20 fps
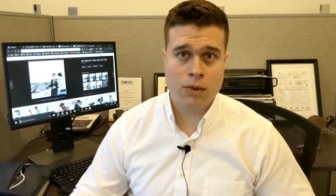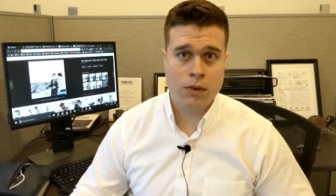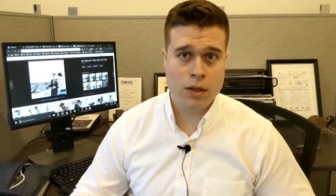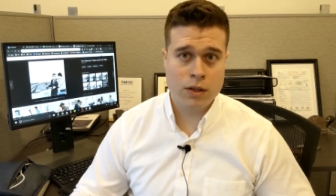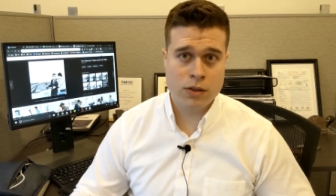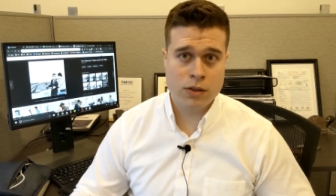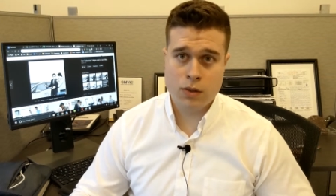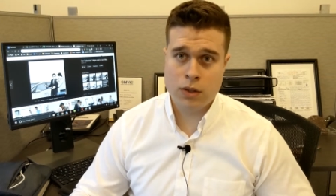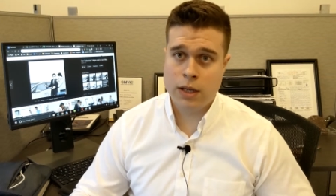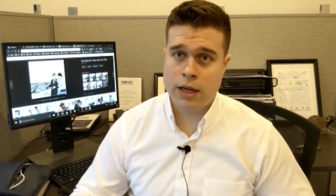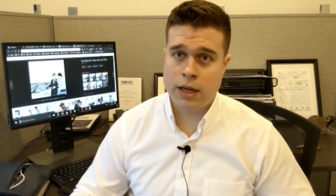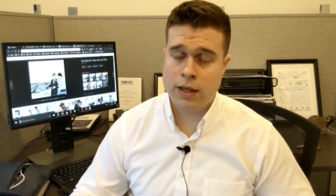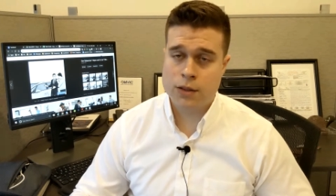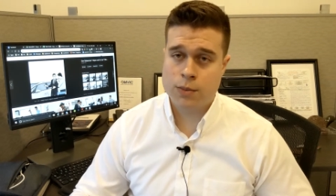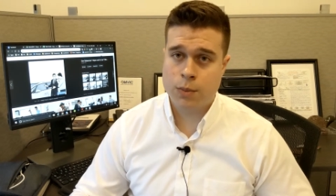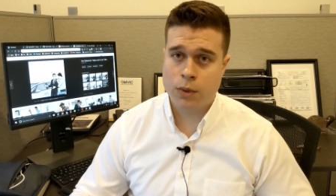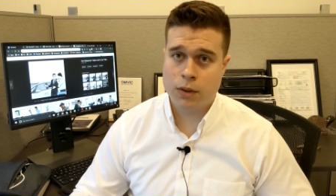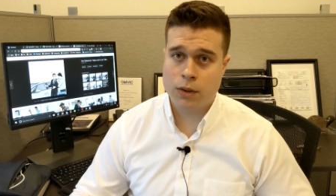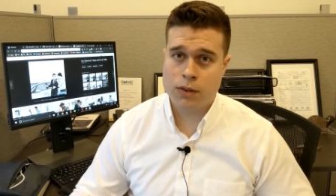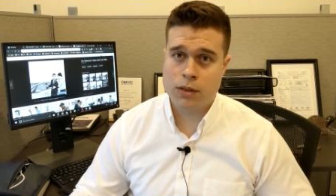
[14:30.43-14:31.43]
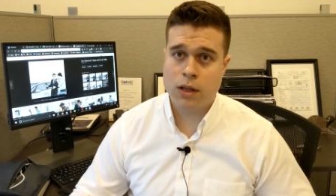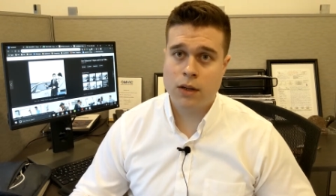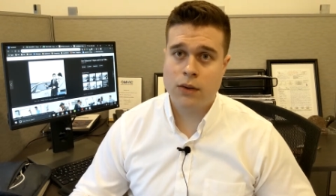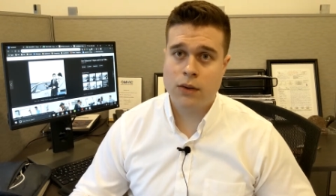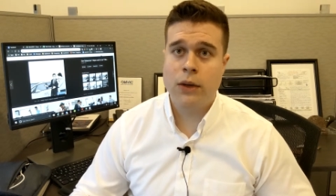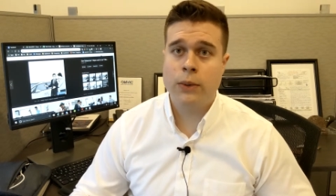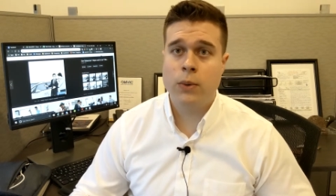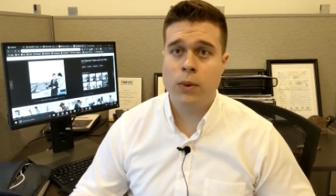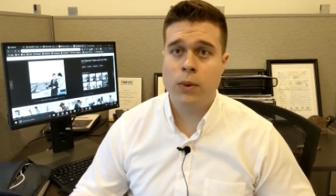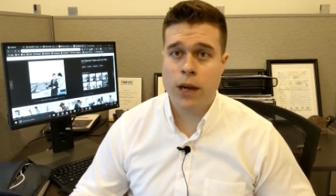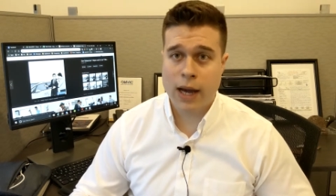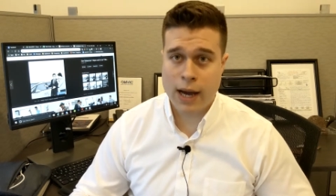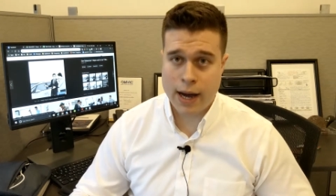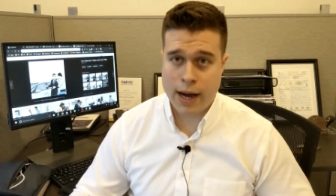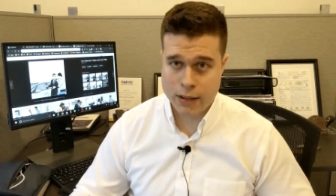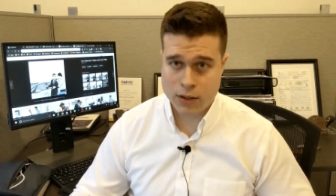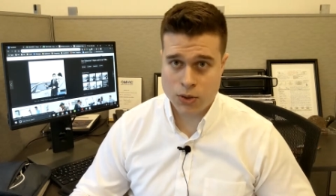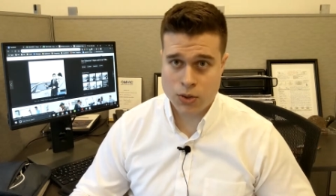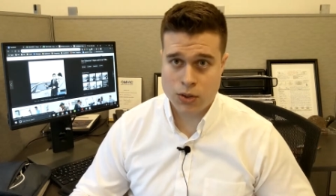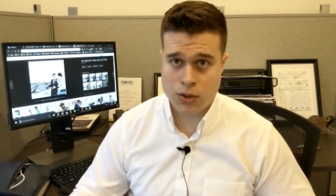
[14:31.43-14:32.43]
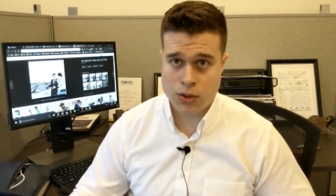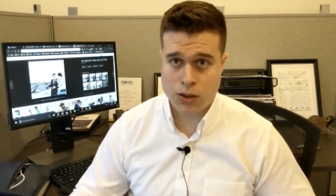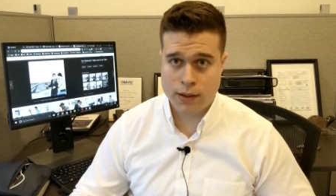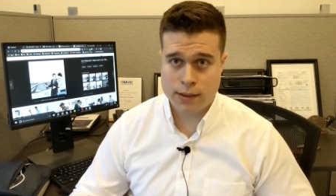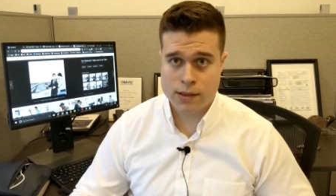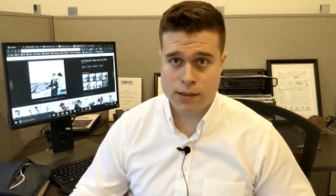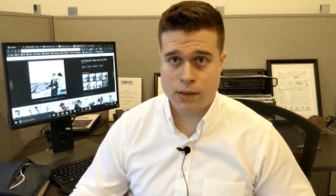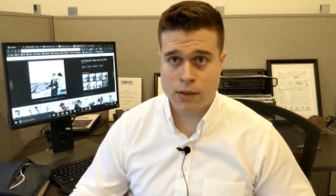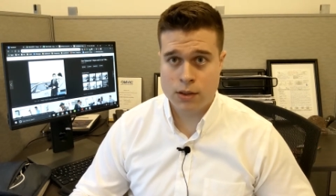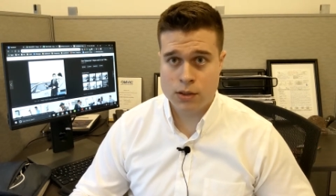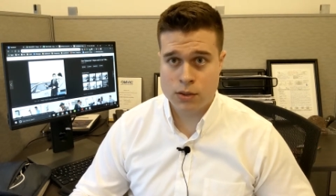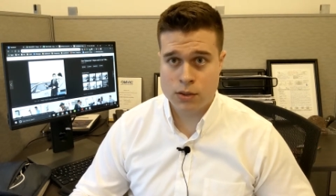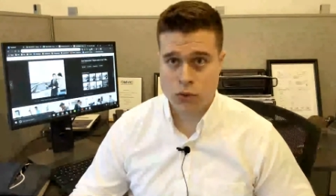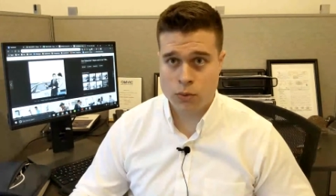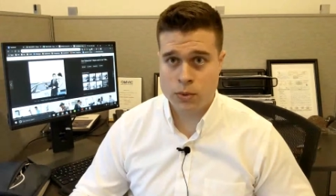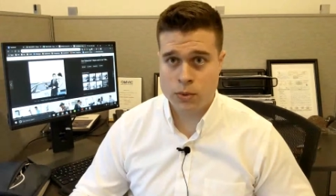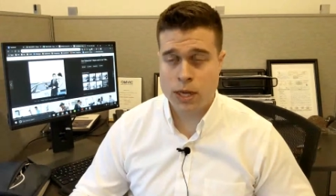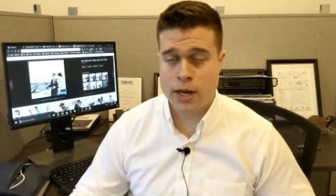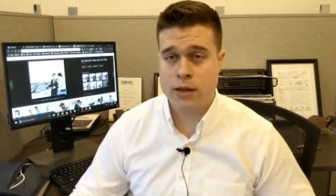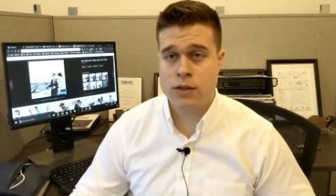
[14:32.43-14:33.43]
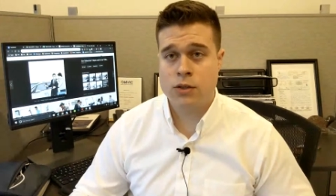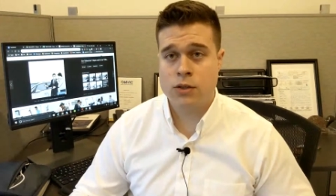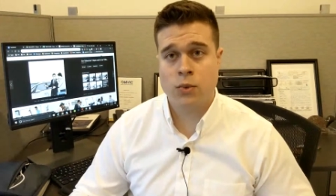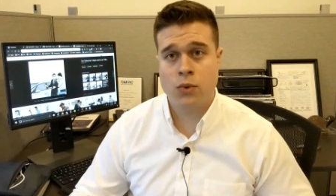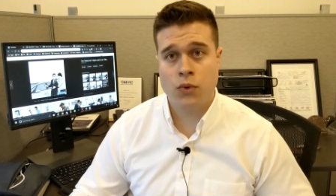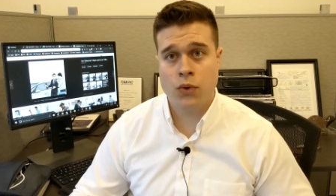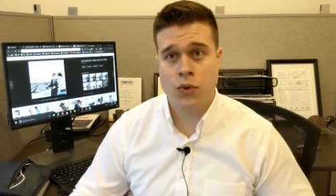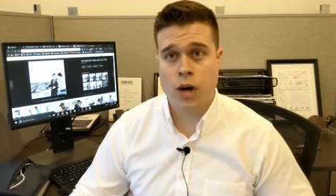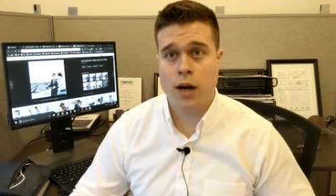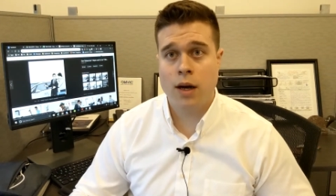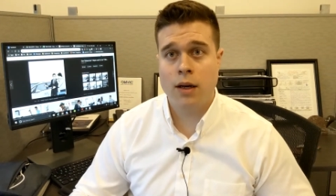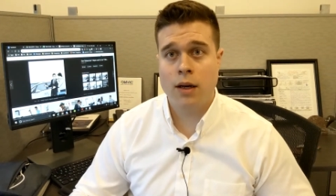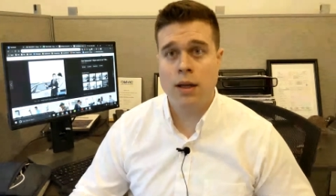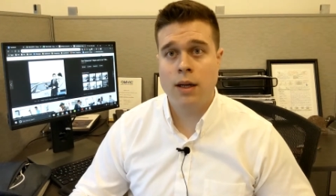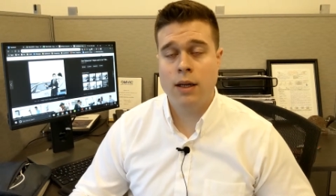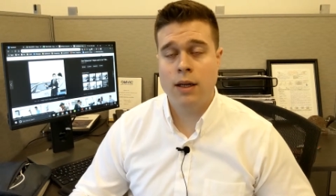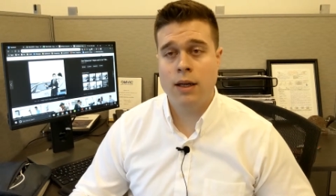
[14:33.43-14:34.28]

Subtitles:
These are the experts. They will catch things that these lube techs will not.